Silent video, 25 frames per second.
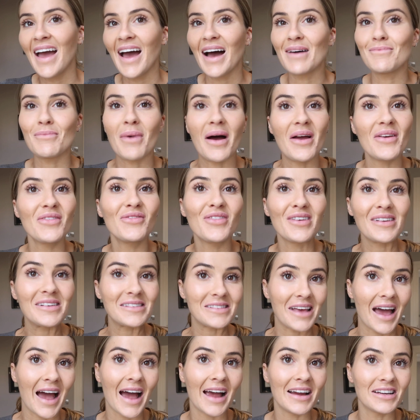And my
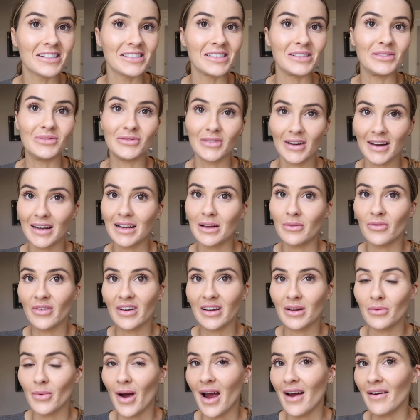filler's actually really,
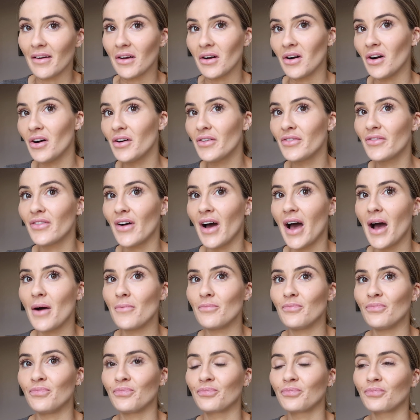really wearing off.
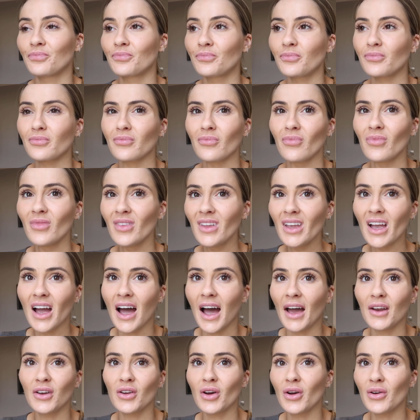Um,
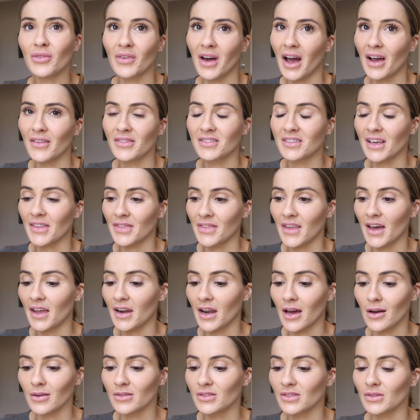I know that I've said that
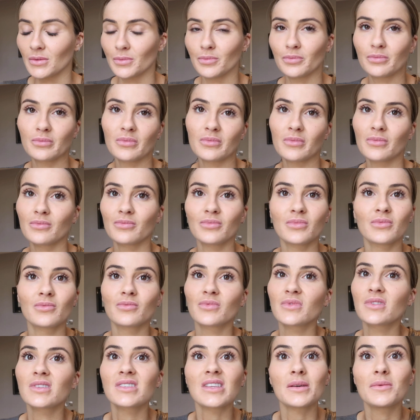now, so
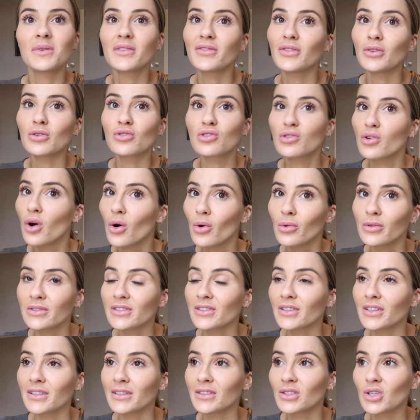some of you trolls
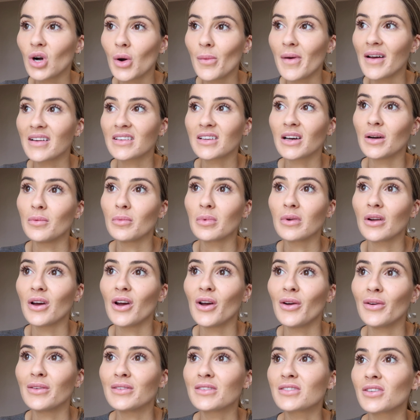are going to comment down below
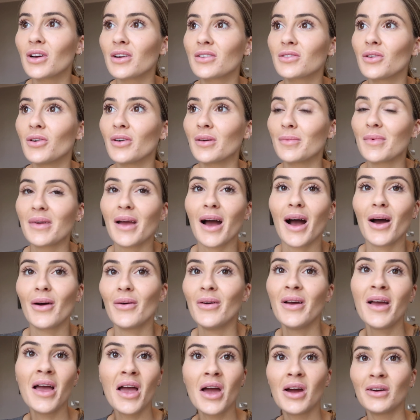and start telling me
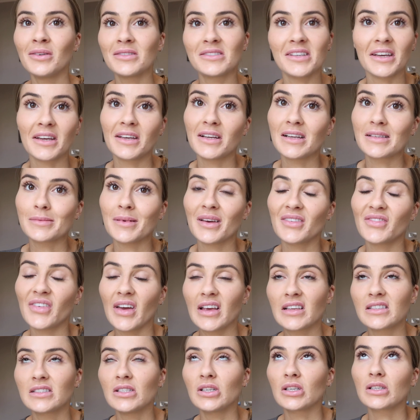how ridiculous my
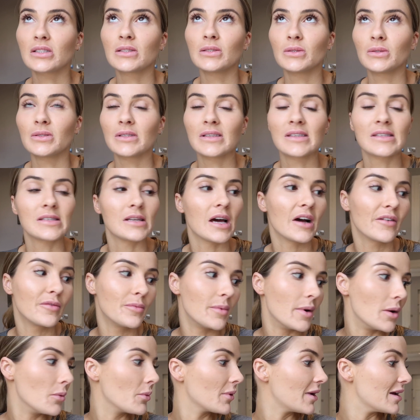face looks and all this stuff,
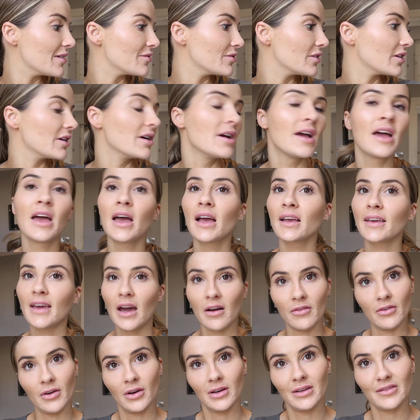but whatever,
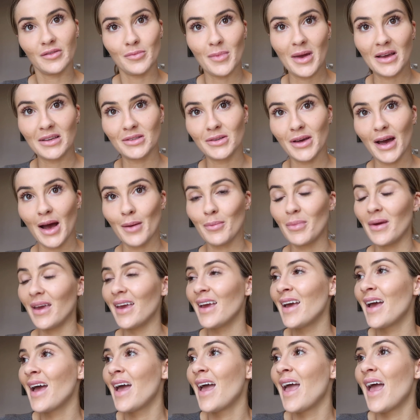carry on if it makes you
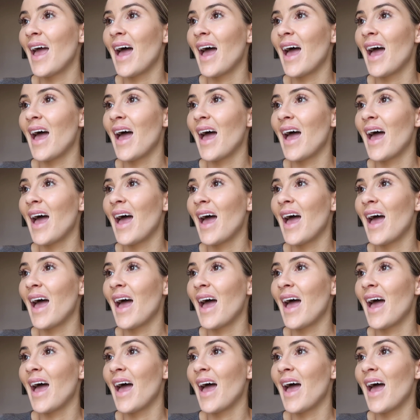happy.